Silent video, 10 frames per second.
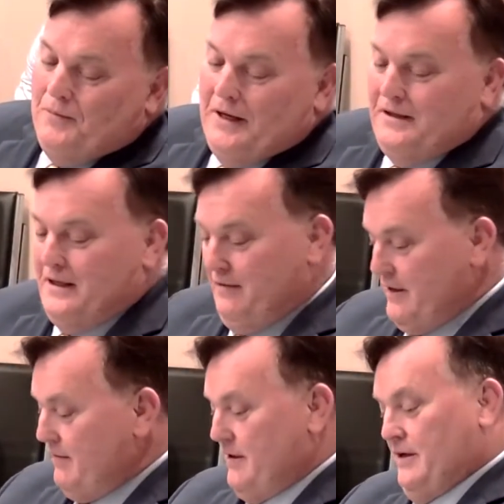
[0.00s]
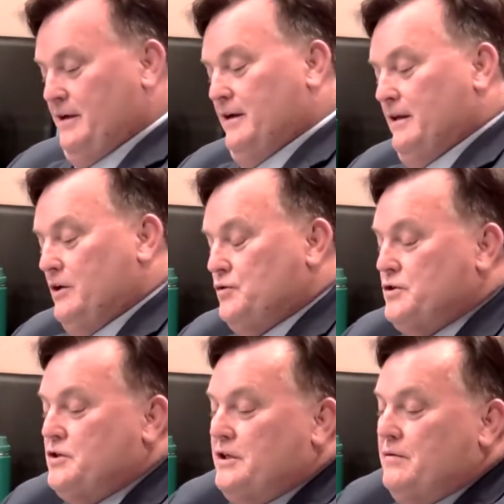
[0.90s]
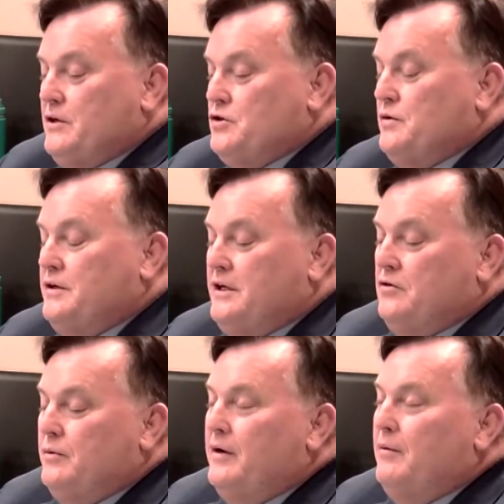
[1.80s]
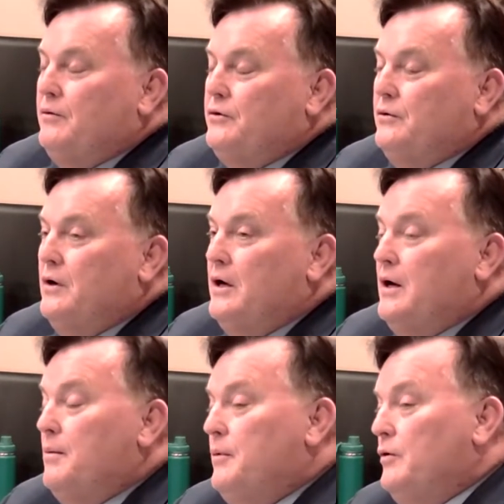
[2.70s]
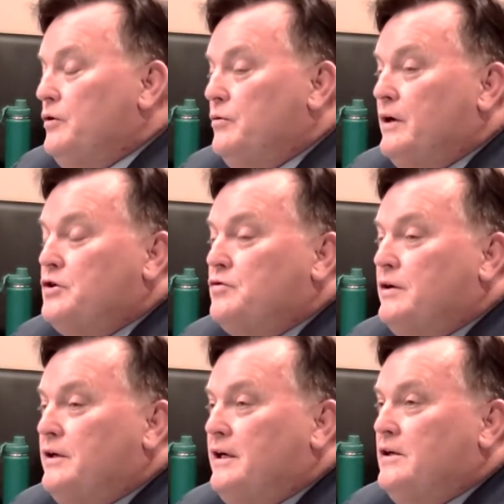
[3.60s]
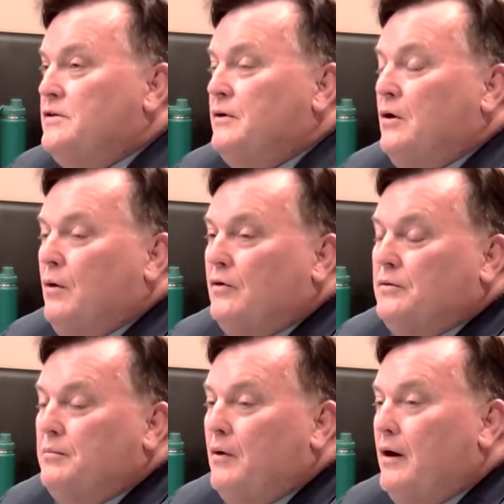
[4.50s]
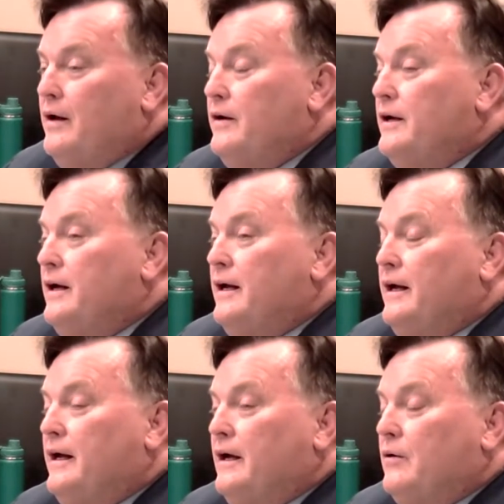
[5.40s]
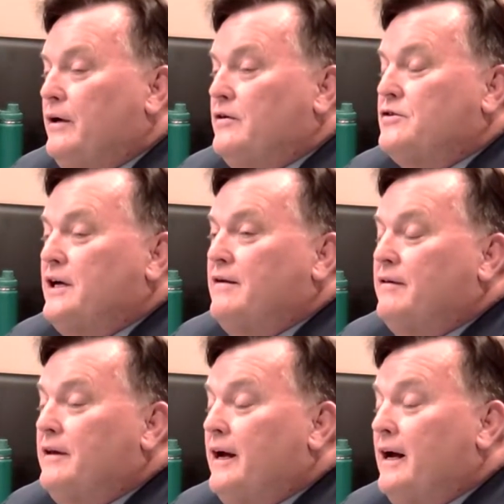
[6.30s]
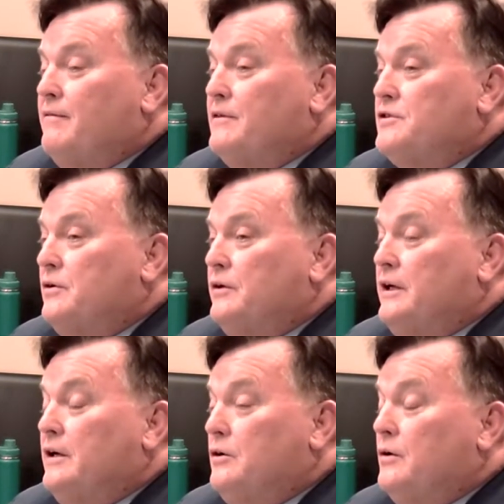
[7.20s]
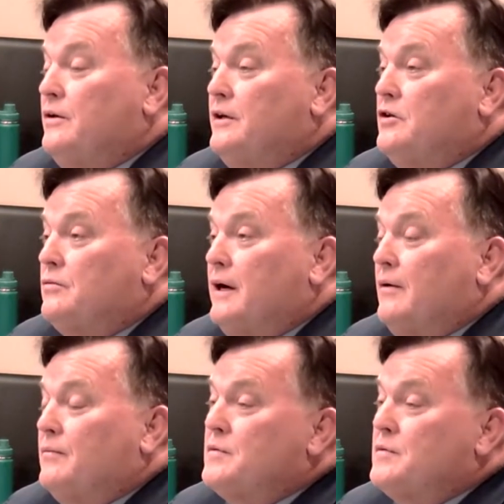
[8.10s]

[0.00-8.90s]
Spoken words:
It didn't even have electricity, the Registry of Deeds. We were able to build a new Registry of Deeds, go out to bond, and create a state-of-the-art facility and turn things around.